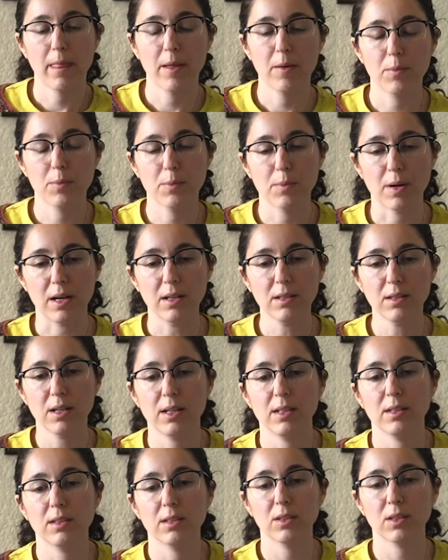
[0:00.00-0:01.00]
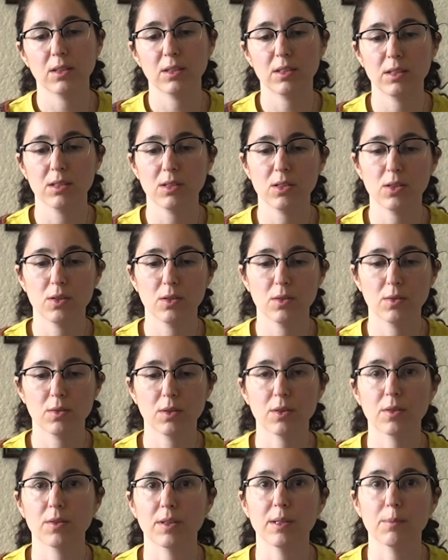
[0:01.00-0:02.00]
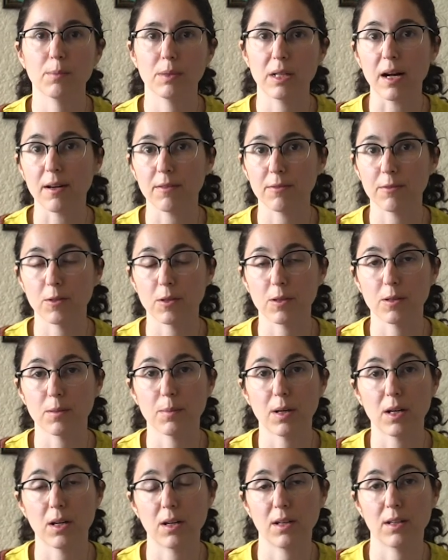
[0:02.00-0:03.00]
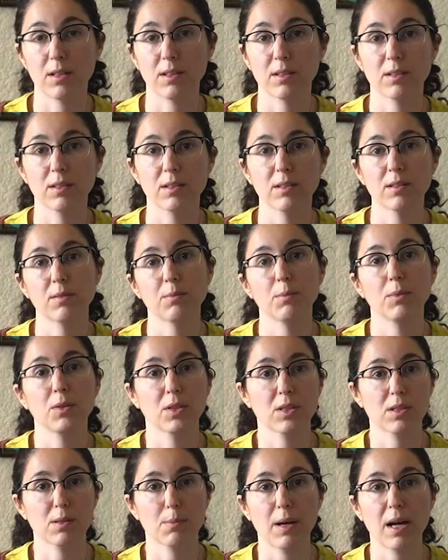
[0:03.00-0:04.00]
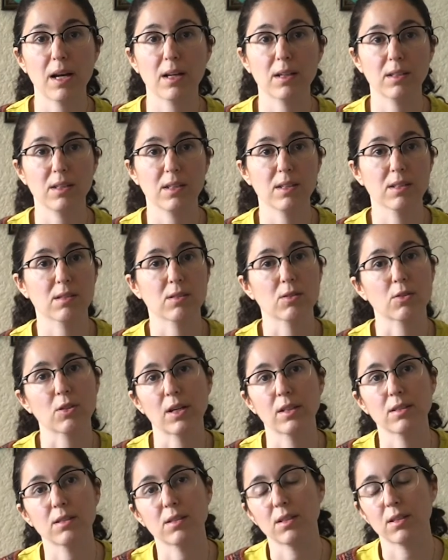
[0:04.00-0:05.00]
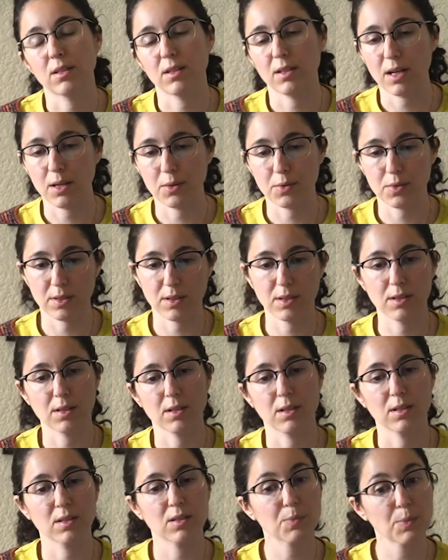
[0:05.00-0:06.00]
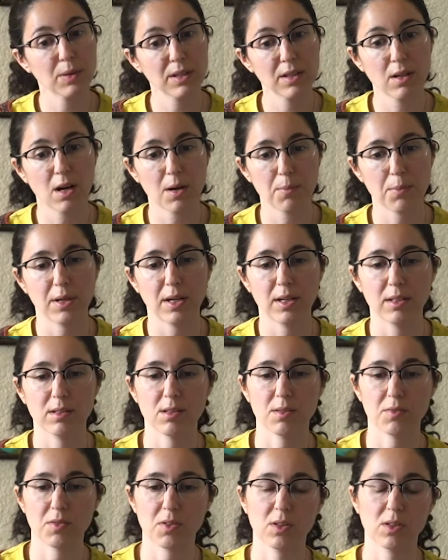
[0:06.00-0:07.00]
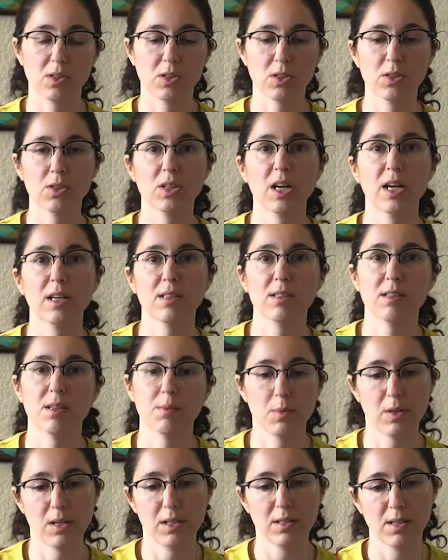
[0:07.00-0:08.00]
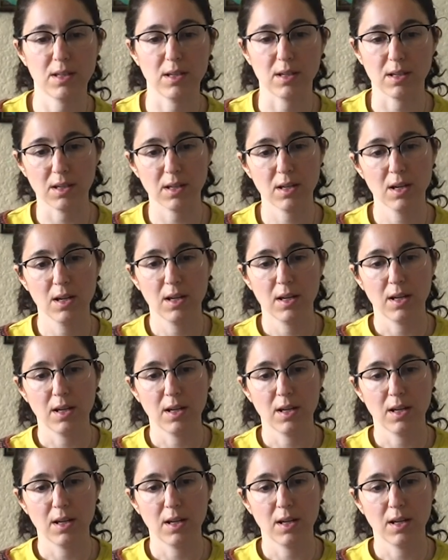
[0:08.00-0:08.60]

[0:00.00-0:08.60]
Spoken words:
Well, I looked into the Green Platform on municipalities and transit and housing, and it's pretty comprehensive, so I'll just try to summarize here.